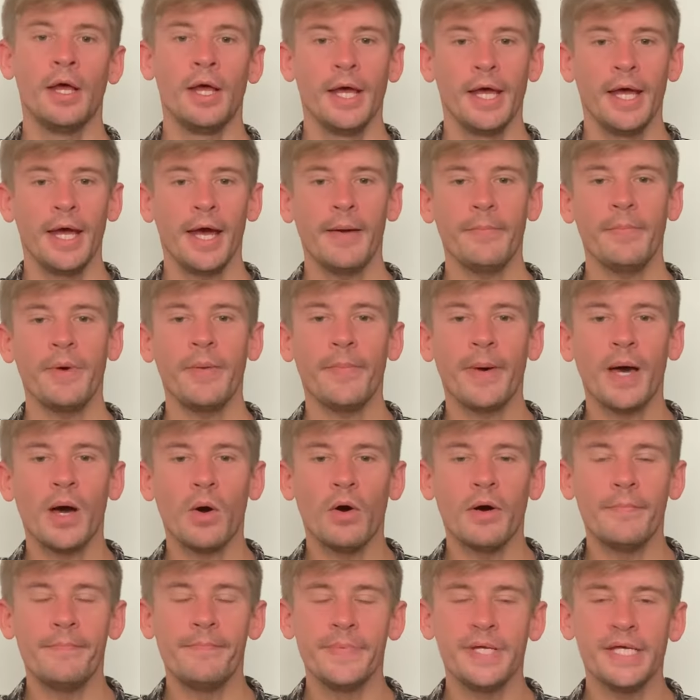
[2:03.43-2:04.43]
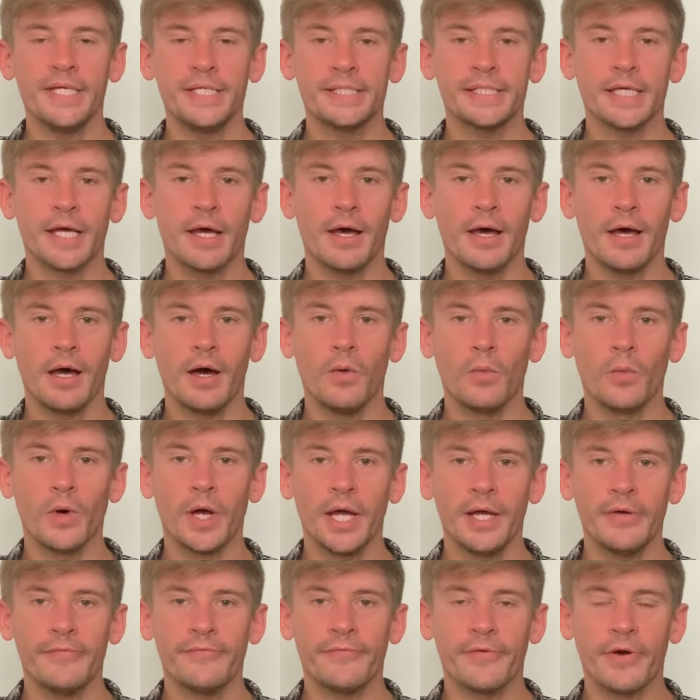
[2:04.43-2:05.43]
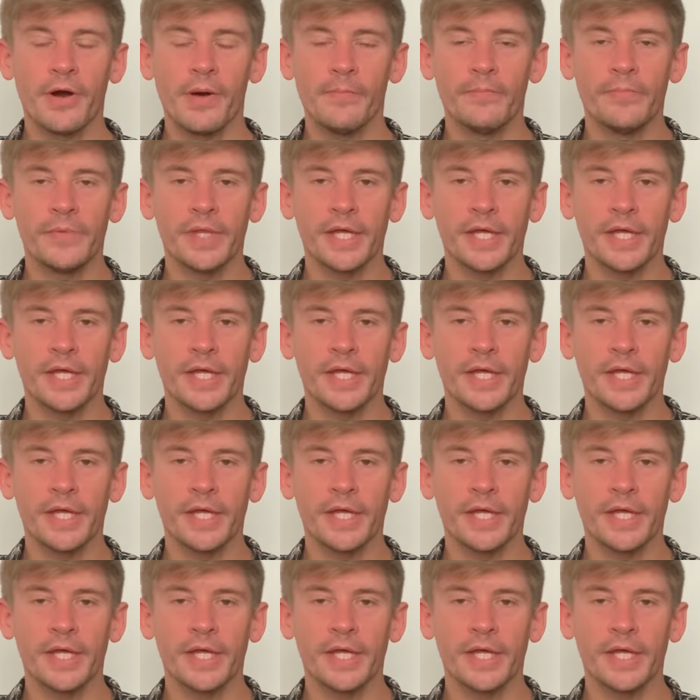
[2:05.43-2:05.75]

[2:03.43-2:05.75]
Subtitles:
I'm about a metre away from the